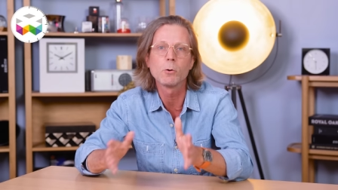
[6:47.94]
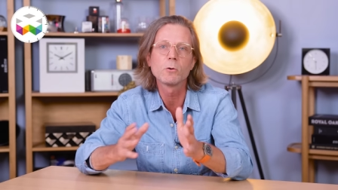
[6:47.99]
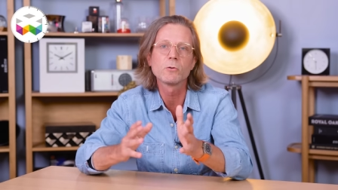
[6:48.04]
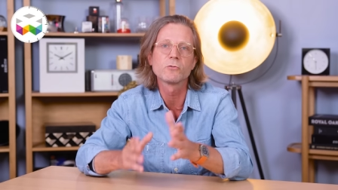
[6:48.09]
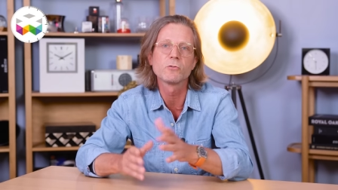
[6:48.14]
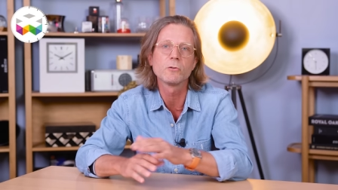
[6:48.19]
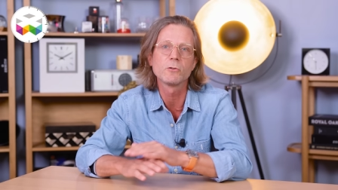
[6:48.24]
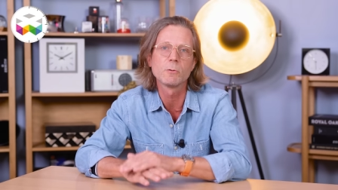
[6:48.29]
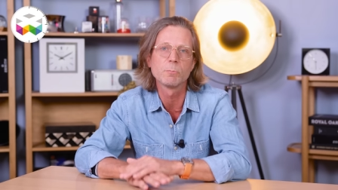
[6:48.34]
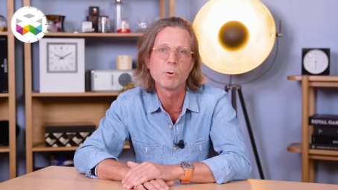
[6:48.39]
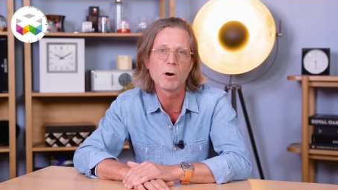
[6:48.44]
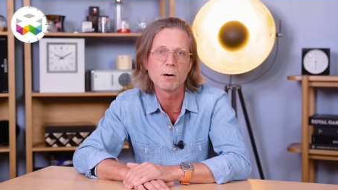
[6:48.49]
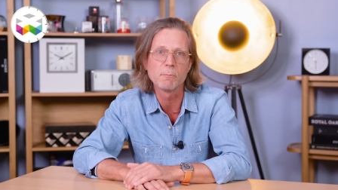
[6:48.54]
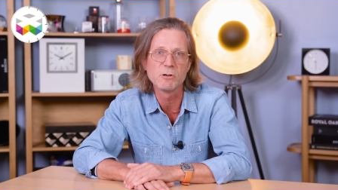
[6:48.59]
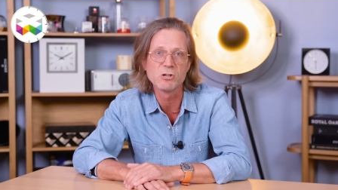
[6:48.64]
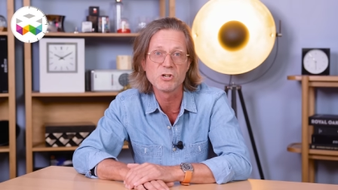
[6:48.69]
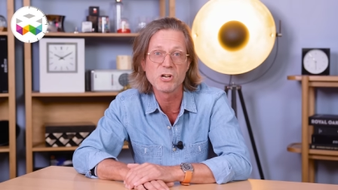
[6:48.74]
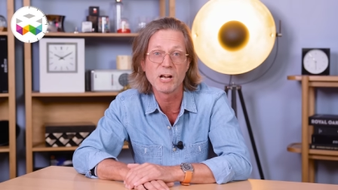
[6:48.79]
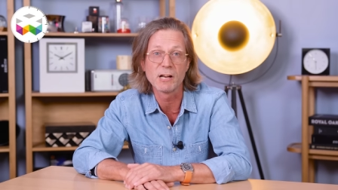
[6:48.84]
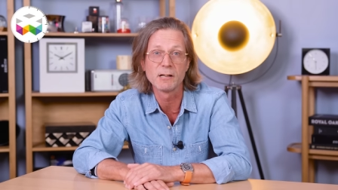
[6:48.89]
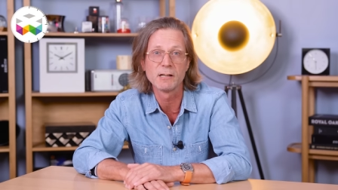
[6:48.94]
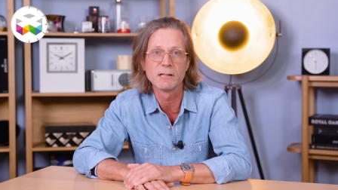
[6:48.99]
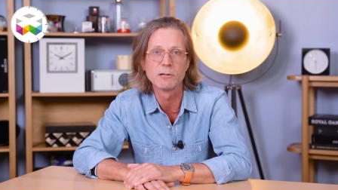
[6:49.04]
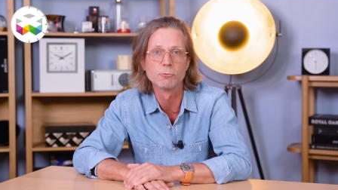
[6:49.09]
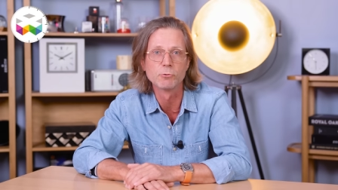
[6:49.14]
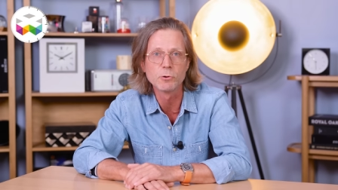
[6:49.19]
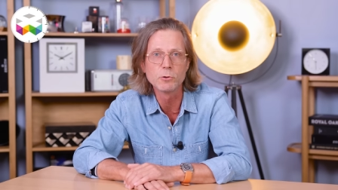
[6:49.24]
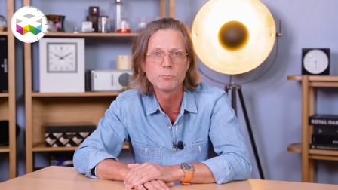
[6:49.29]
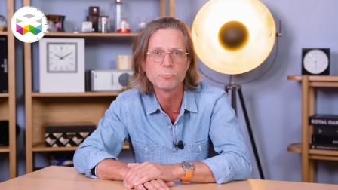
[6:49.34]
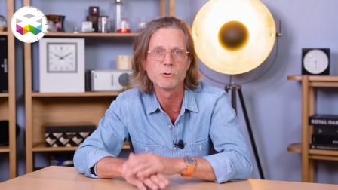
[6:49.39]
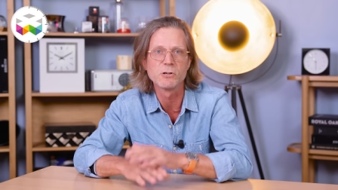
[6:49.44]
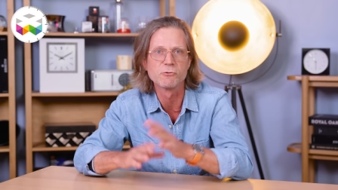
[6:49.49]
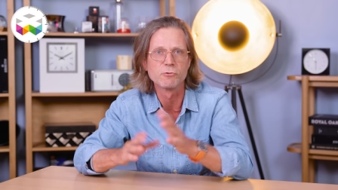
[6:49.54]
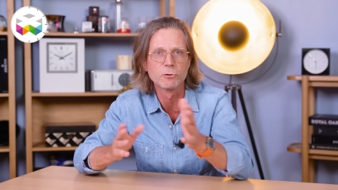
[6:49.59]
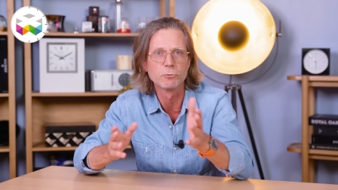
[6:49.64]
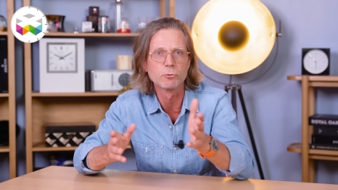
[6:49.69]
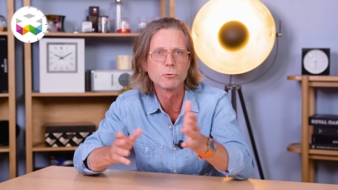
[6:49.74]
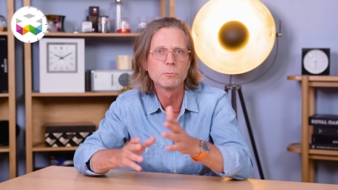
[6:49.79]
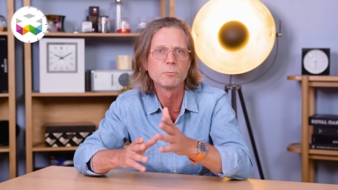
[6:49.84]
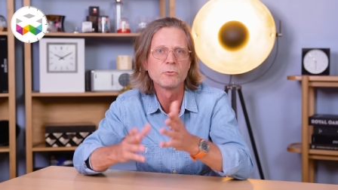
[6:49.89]
also the Parmigiani Group, which
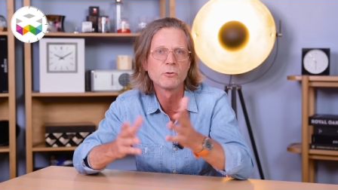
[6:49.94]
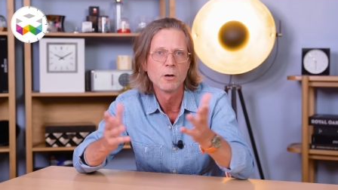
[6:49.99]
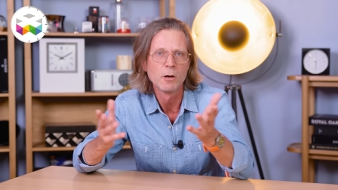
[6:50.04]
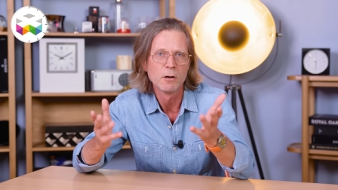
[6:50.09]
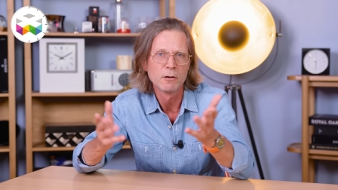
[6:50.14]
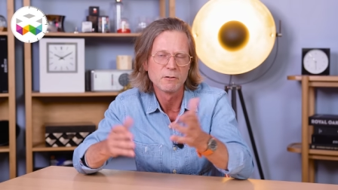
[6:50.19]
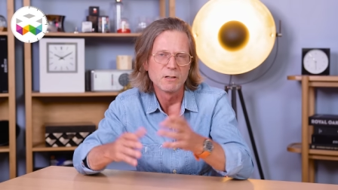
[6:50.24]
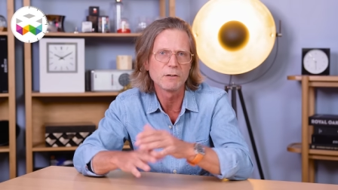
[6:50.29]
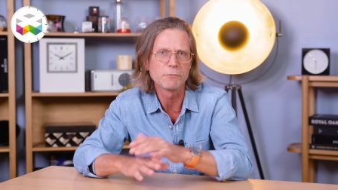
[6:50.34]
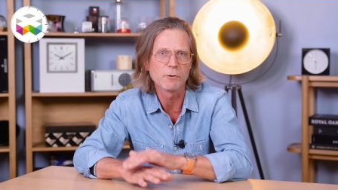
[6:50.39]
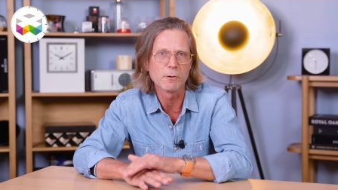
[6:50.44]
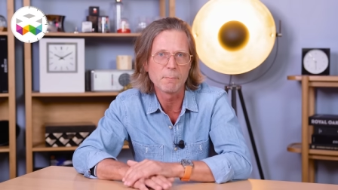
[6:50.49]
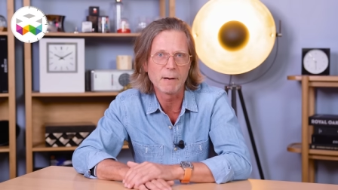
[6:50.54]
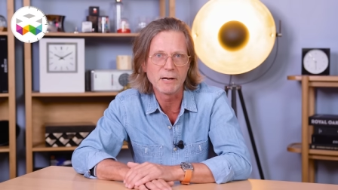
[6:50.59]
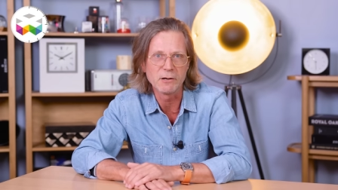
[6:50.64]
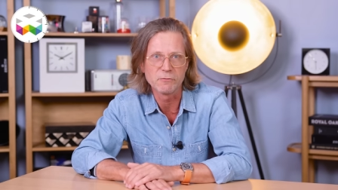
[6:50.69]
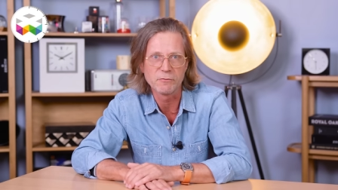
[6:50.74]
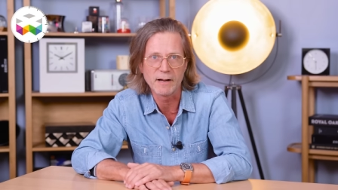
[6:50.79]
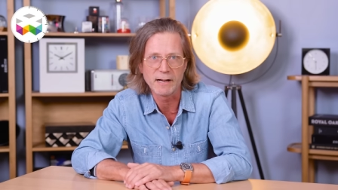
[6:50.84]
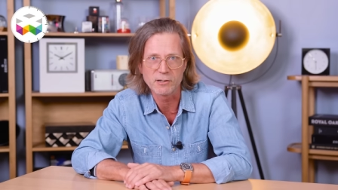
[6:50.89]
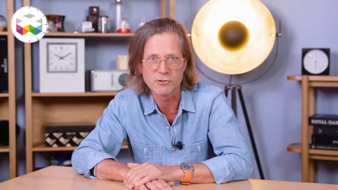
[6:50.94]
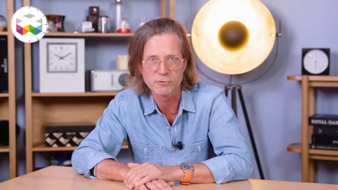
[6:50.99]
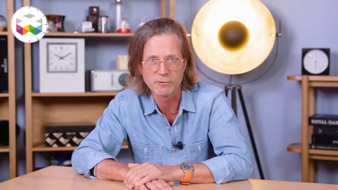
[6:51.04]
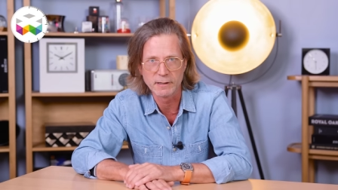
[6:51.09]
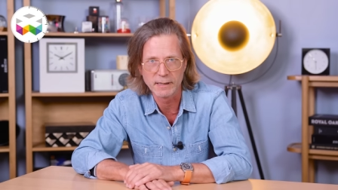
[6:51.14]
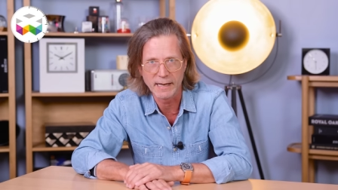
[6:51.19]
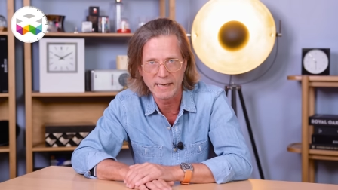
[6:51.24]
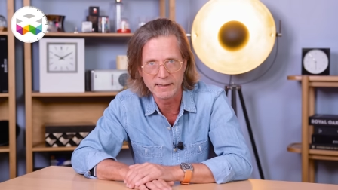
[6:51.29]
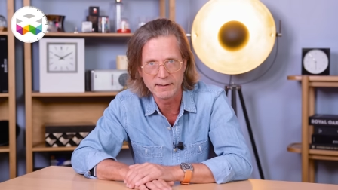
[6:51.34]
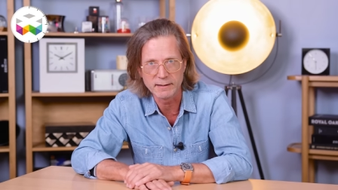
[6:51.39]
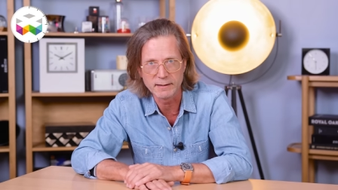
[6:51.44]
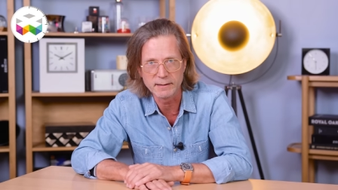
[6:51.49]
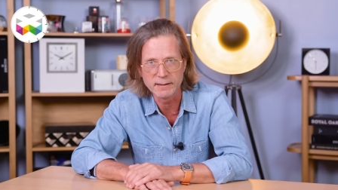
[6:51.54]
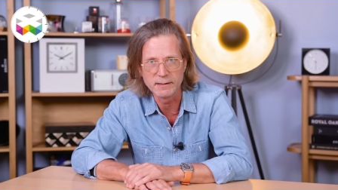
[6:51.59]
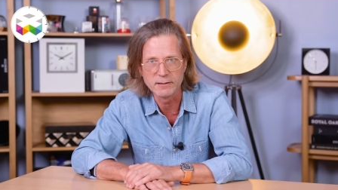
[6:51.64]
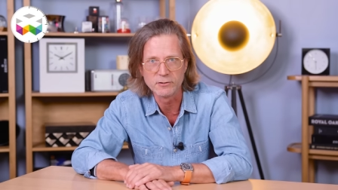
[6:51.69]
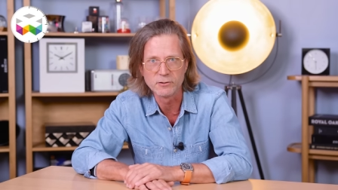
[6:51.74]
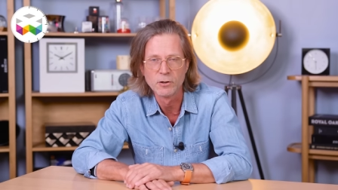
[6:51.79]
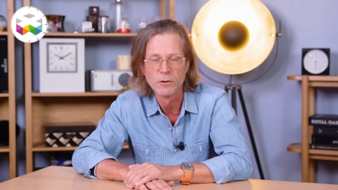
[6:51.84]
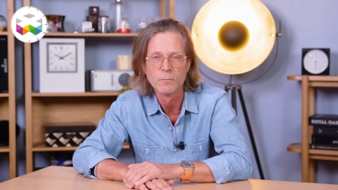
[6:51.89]
regroups different manufacturing
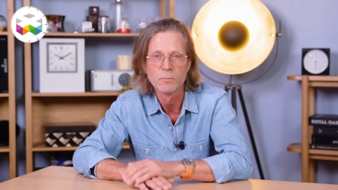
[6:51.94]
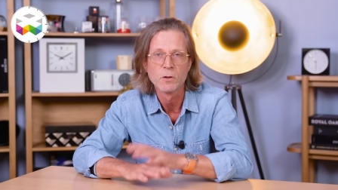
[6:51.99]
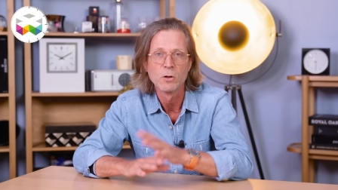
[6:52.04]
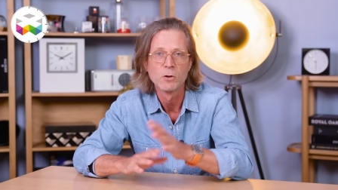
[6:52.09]
entities.